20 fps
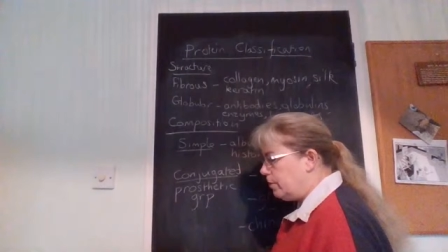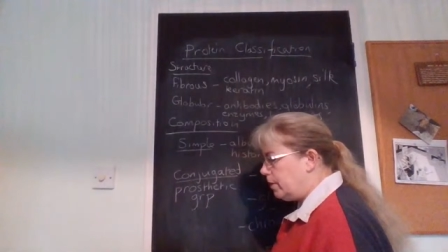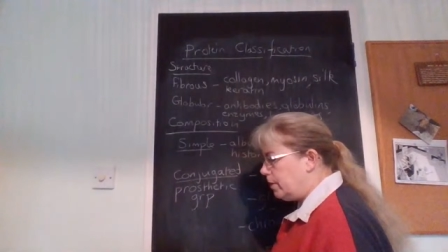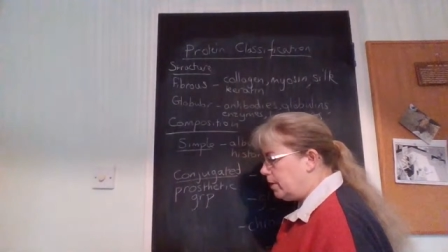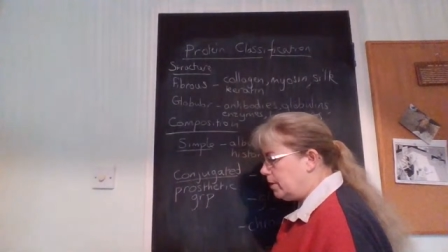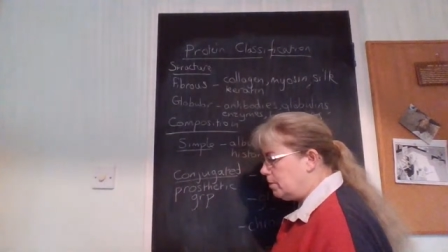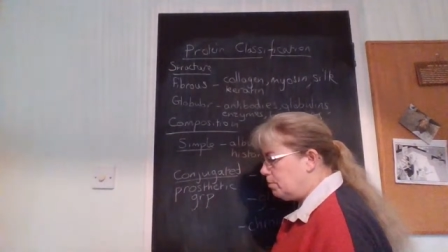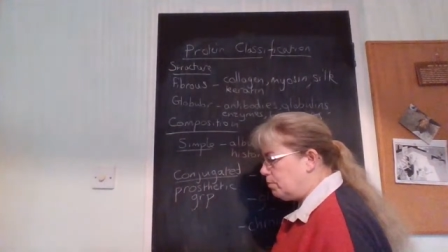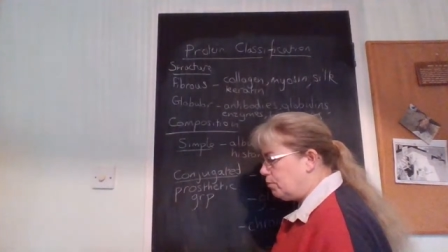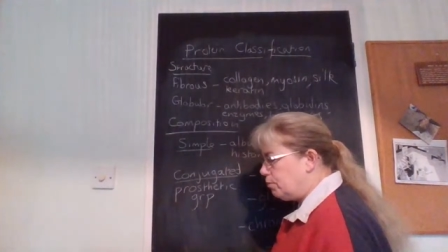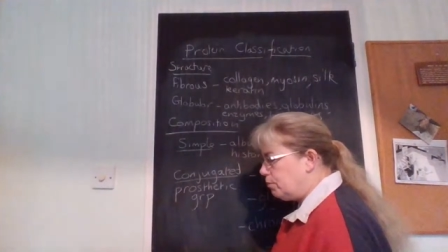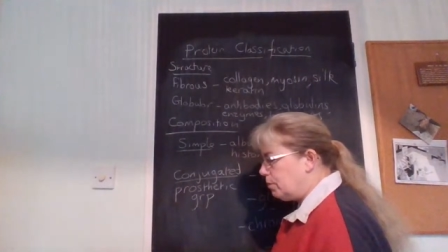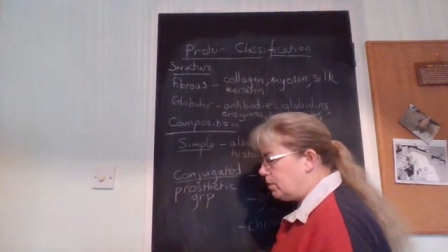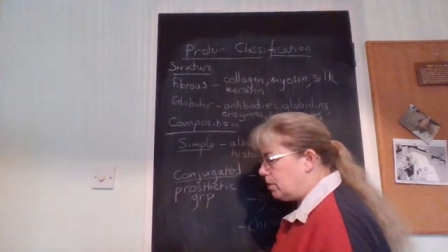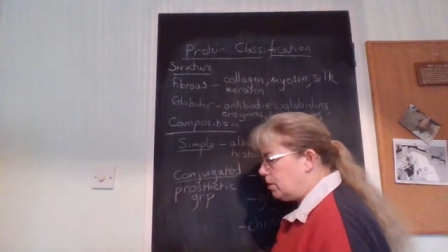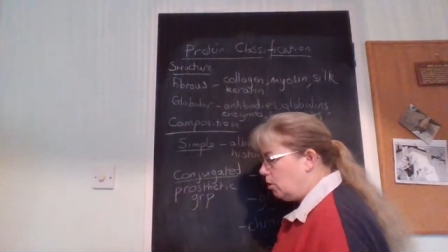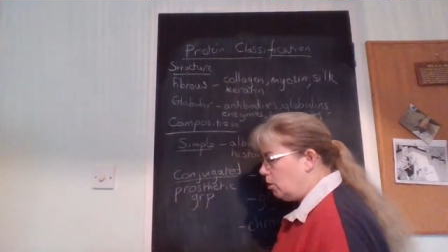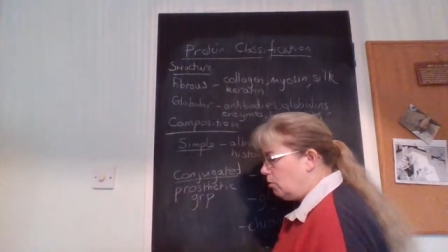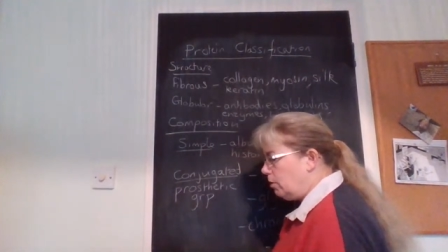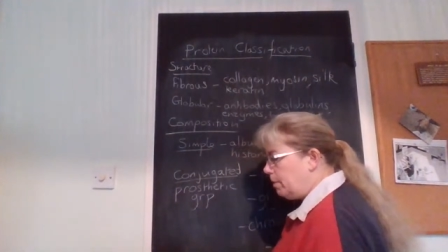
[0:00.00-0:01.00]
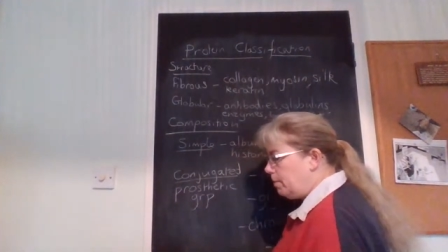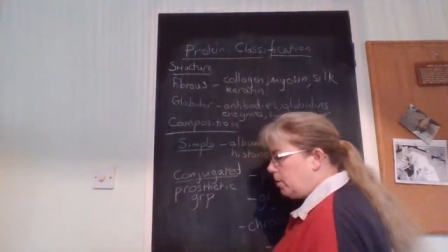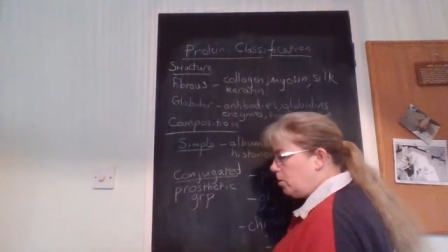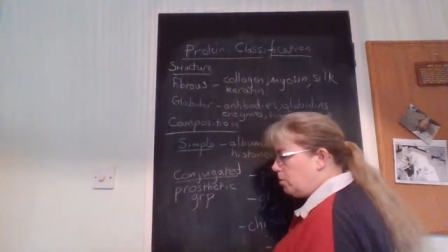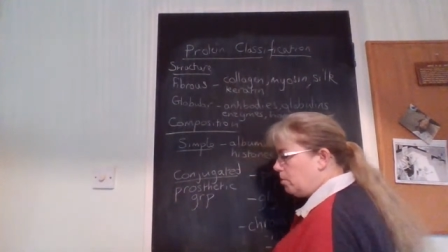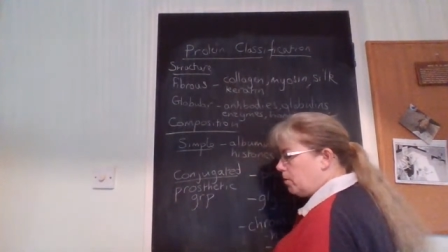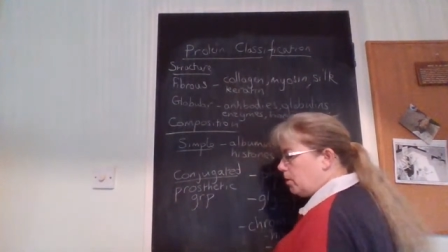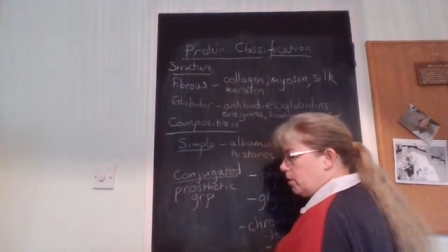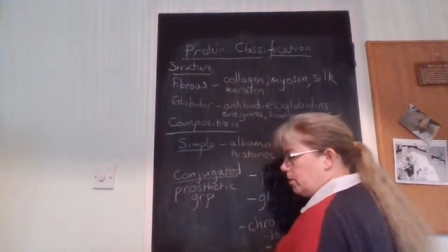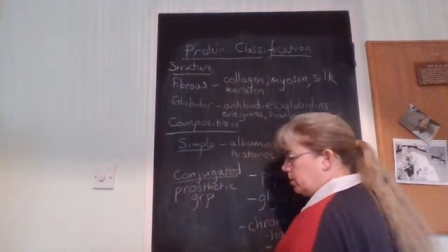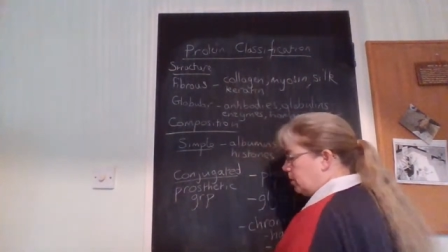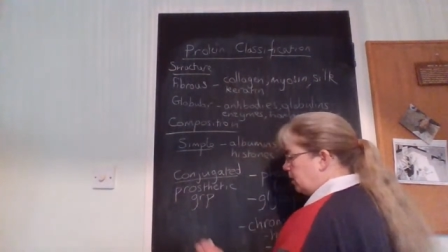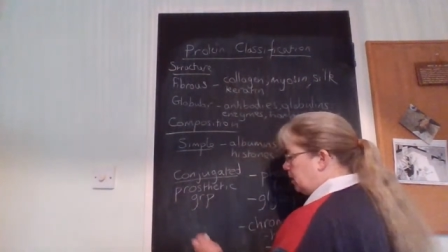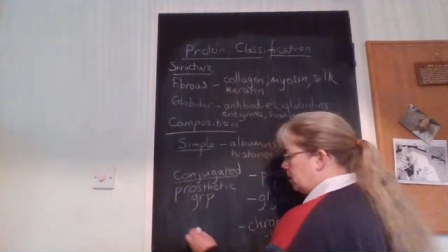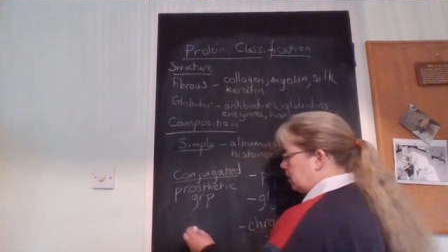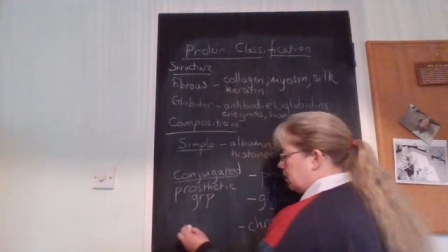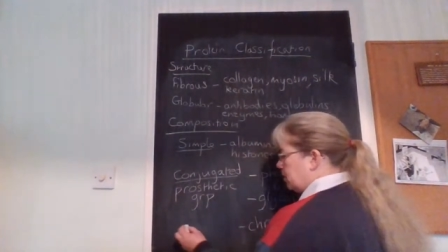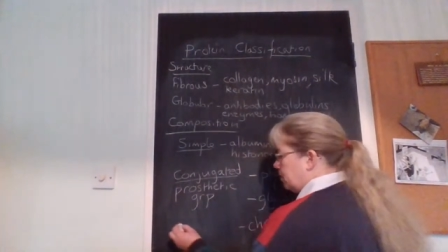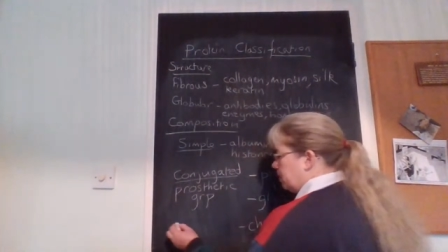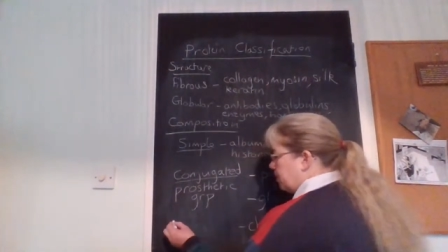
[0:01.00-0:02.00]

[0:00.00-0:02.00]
That's pretty. Oh, lipoproteins.